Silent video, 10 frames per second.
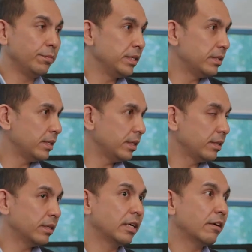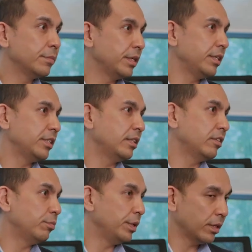been seeing the government
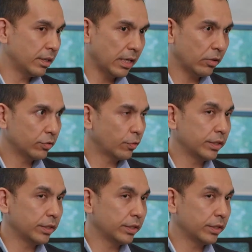initiatives being announced.